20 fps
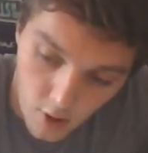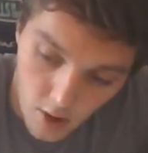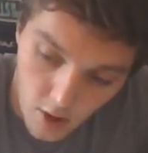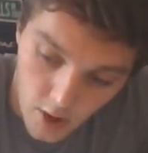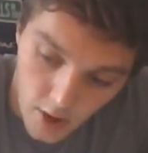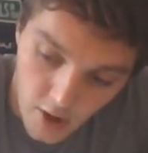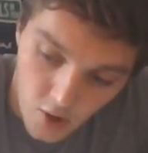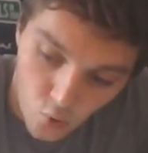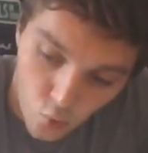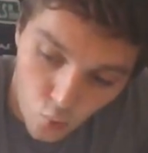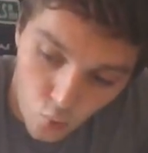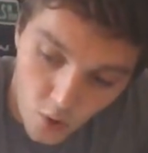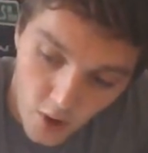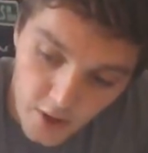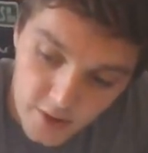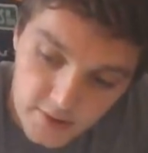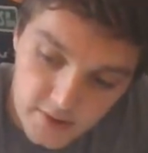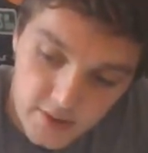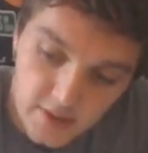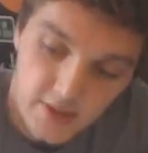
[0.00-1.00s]
And
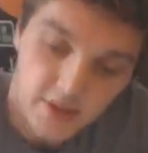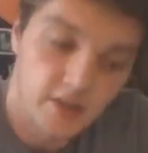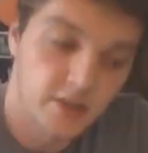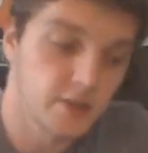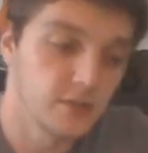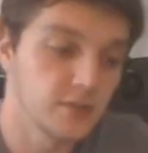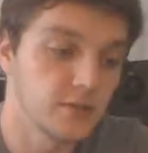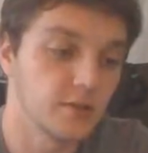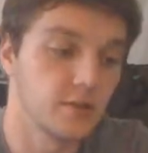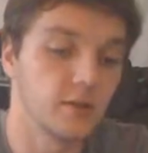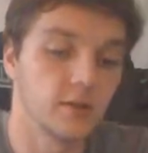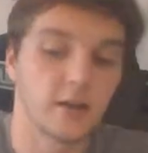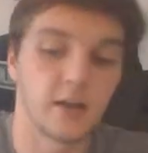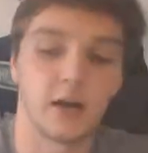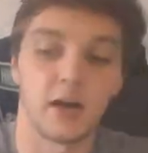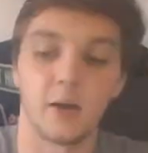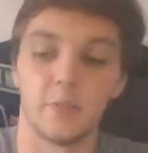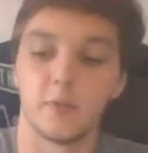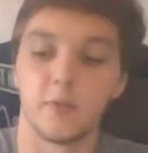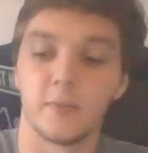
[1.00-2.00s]
what is the
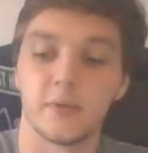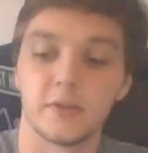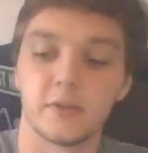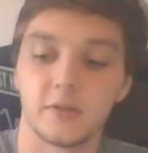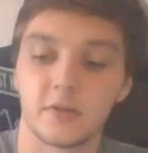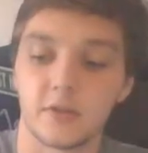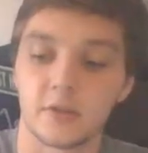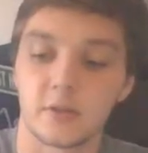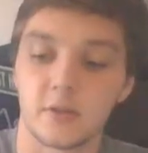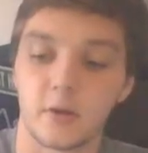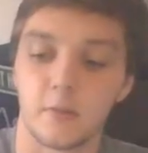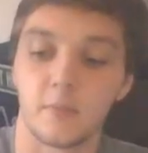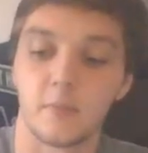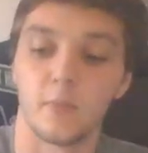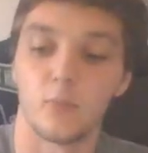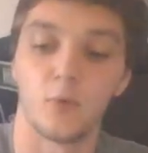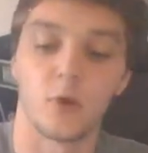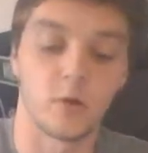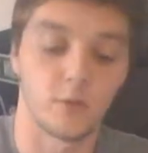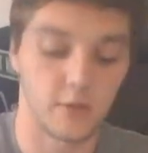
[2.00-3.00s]
complement system?
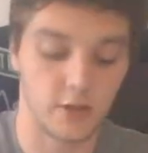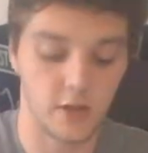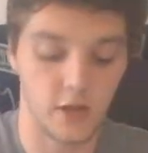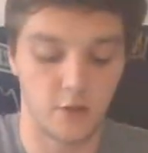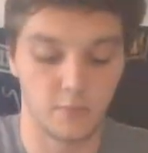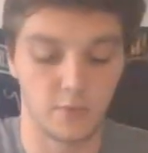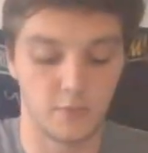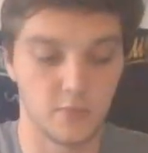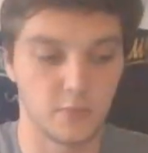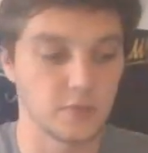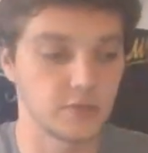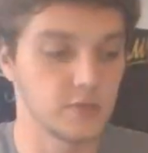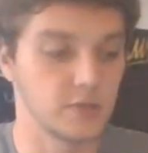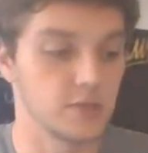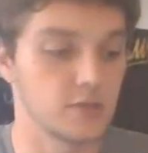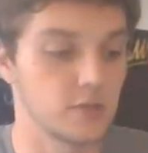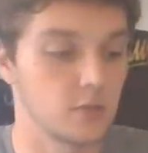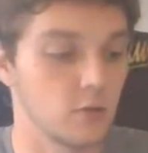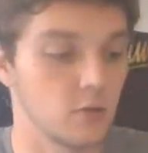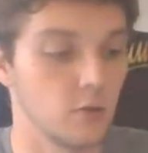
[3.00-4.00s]
Well, the complement
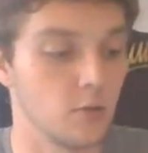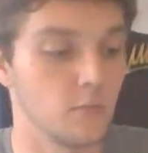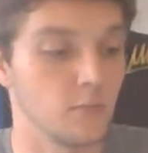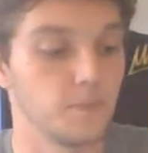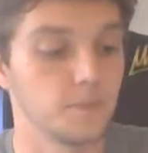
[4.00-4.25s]
system